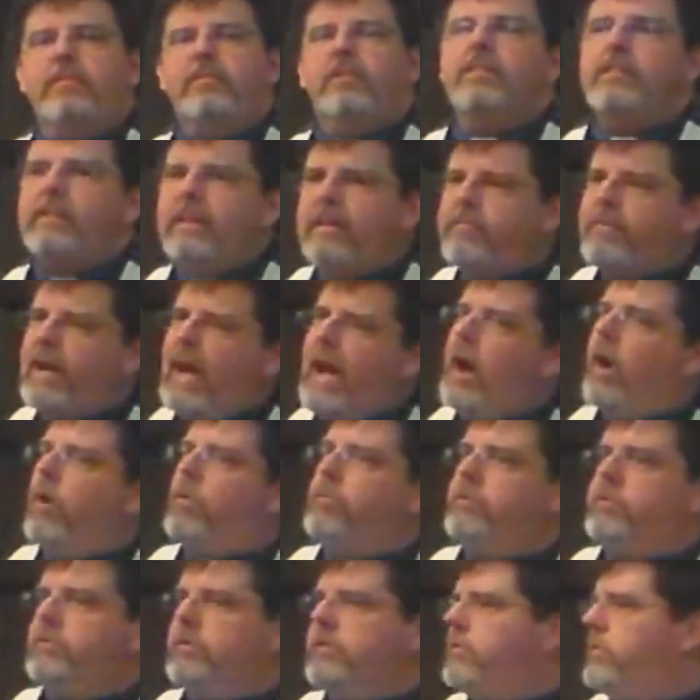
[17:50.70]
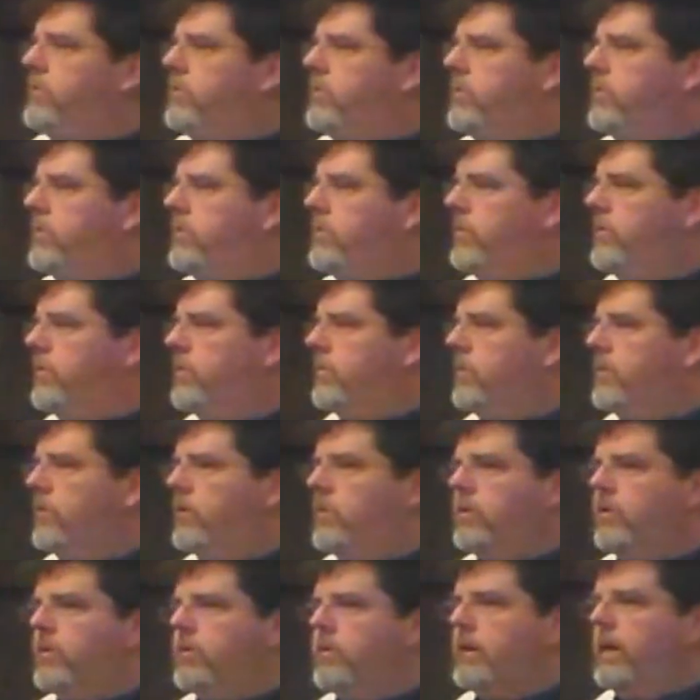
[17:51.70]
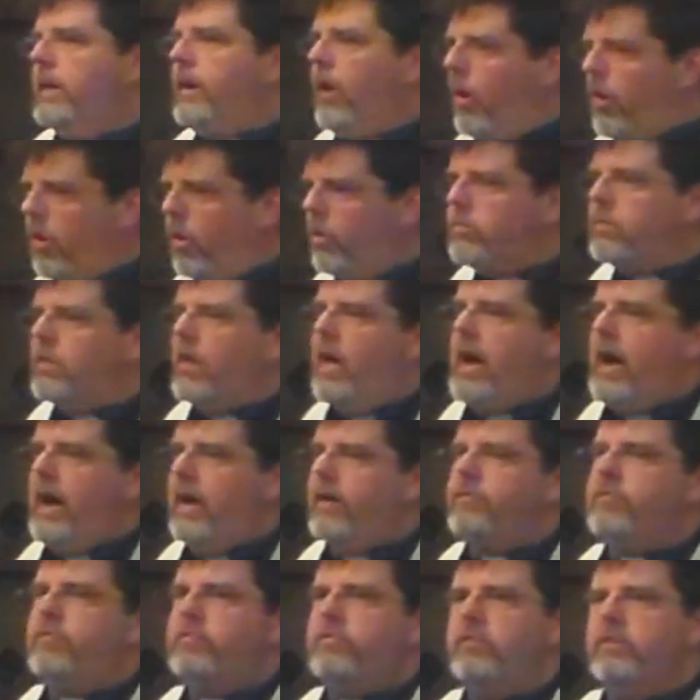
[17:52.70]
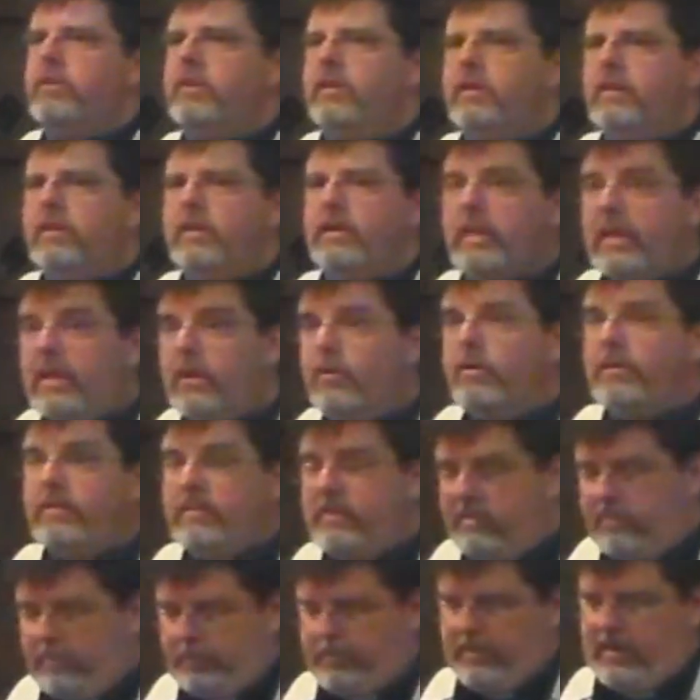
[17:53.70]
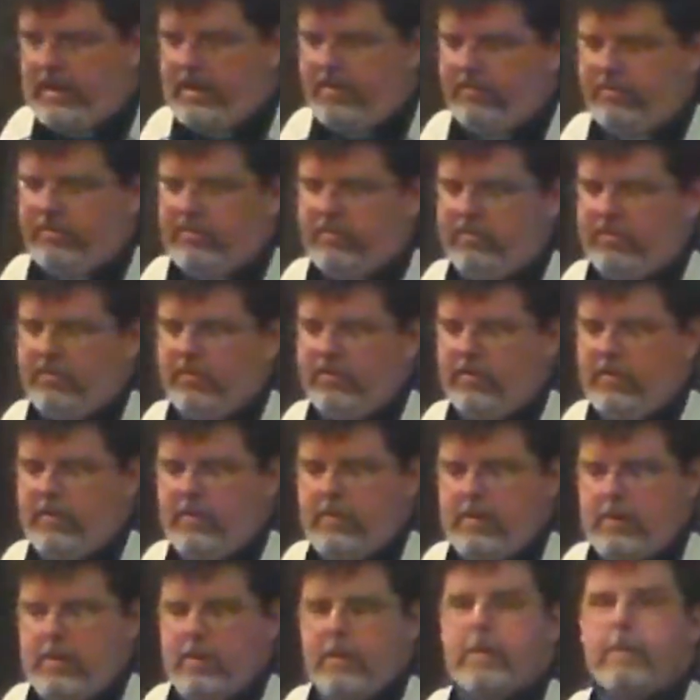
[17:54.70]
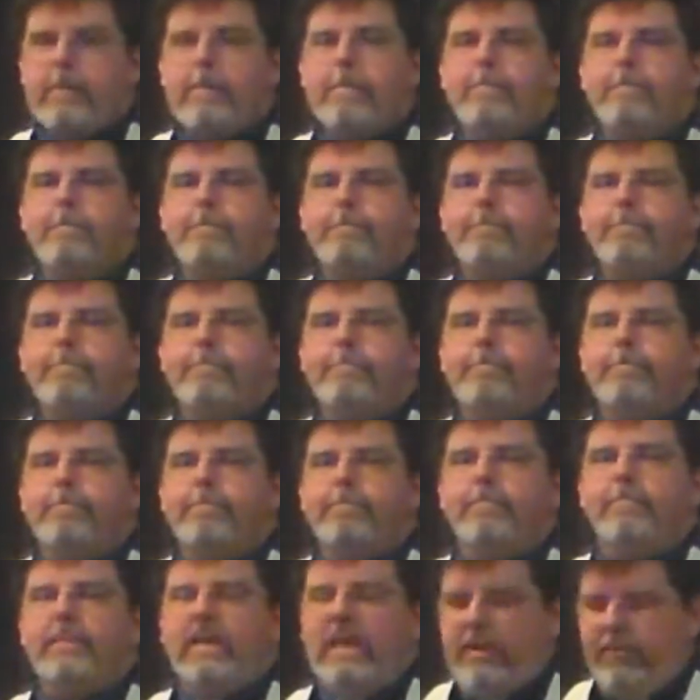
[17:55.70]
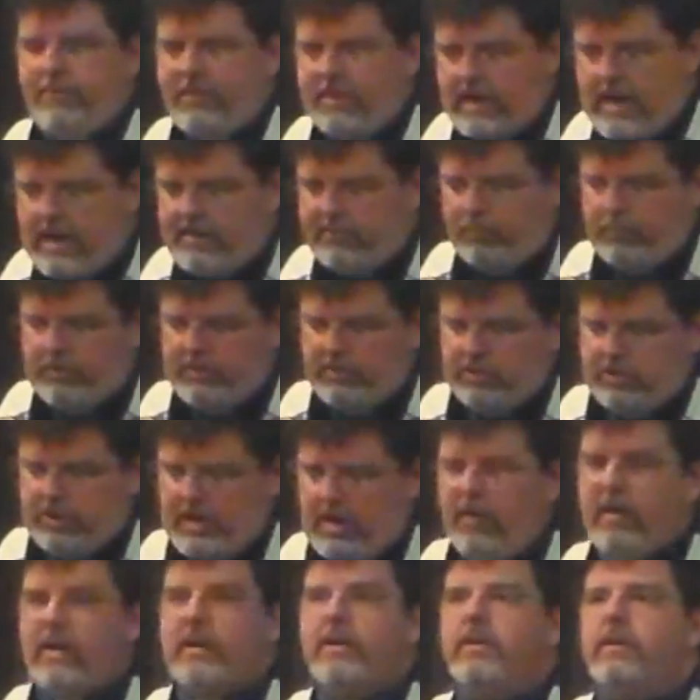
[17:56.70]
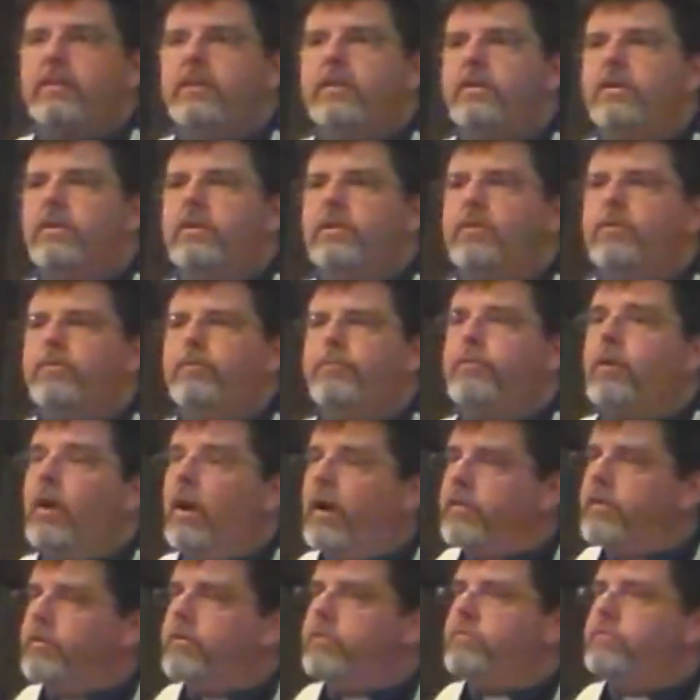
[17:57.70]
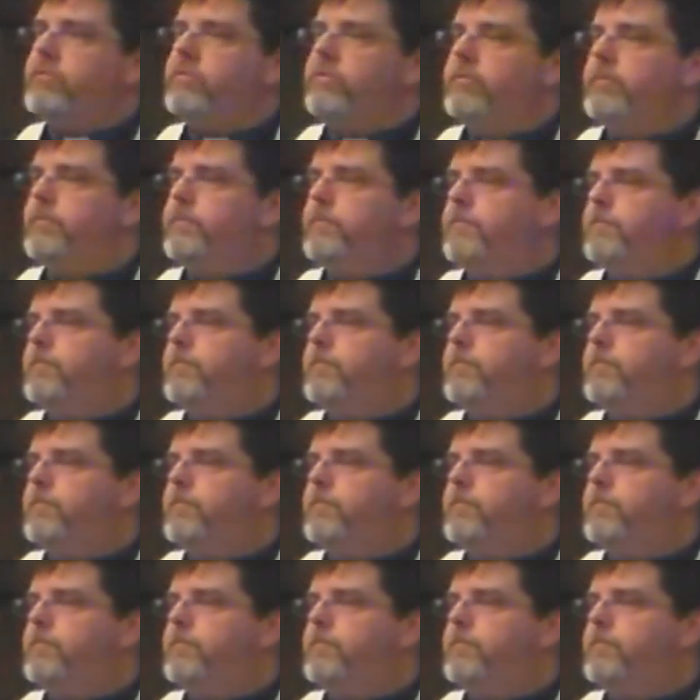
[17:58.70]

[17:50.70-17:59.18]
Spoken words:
to live out in our own lives here in this place, even as we share it for others.